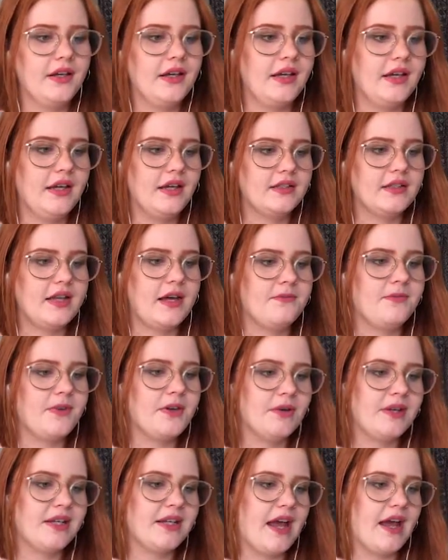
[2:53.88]
And I'm
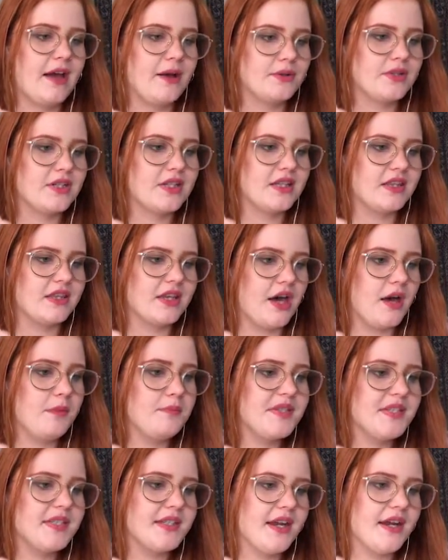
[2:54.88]
figuring out the
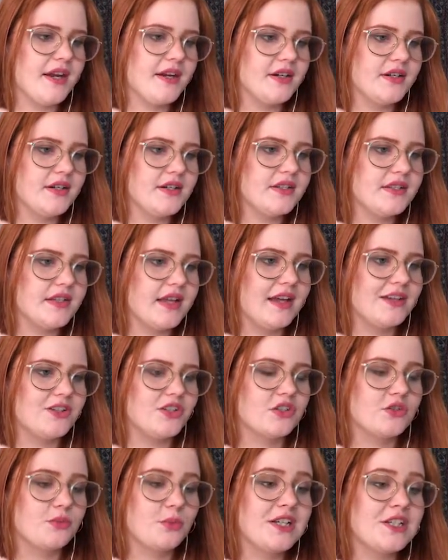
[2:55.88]
upstairs. I
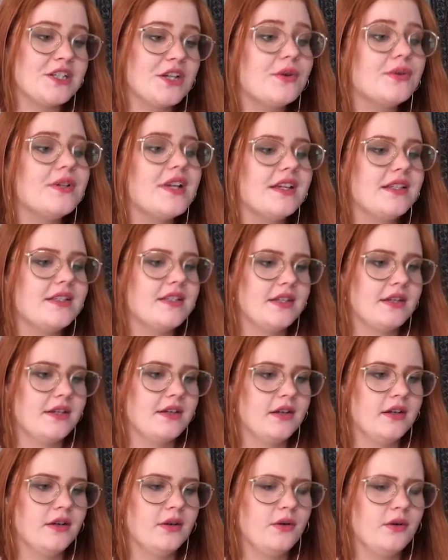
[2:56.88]
just windowed it.
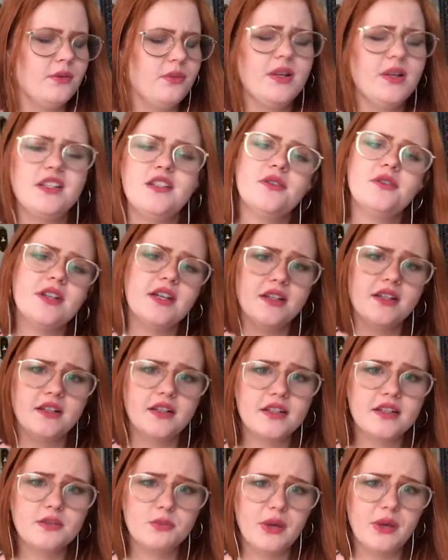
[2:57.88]
Windowed it?
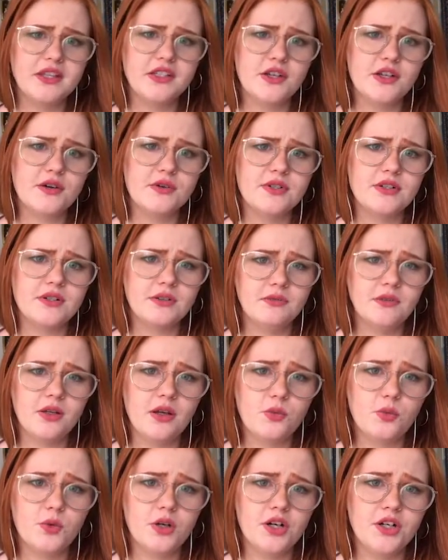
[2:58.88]
Is windowed
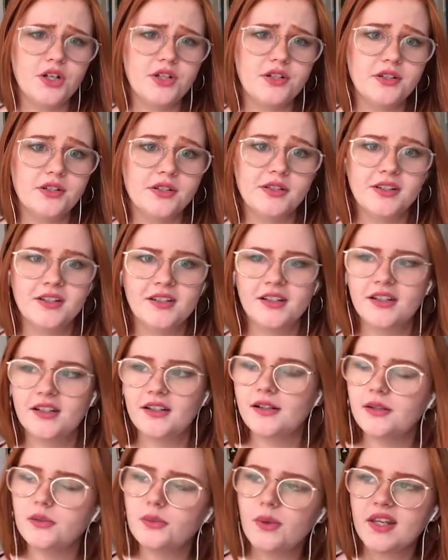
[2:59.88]
a word?
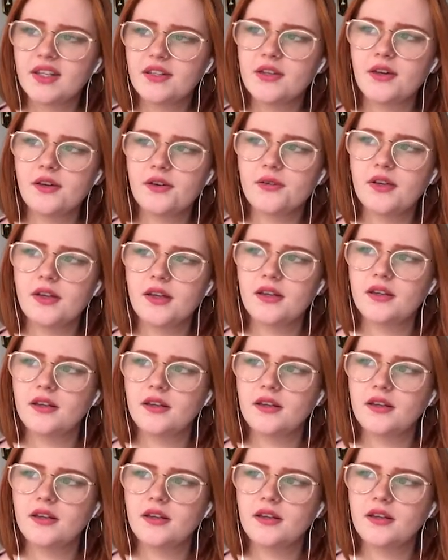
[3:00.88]
Windowed?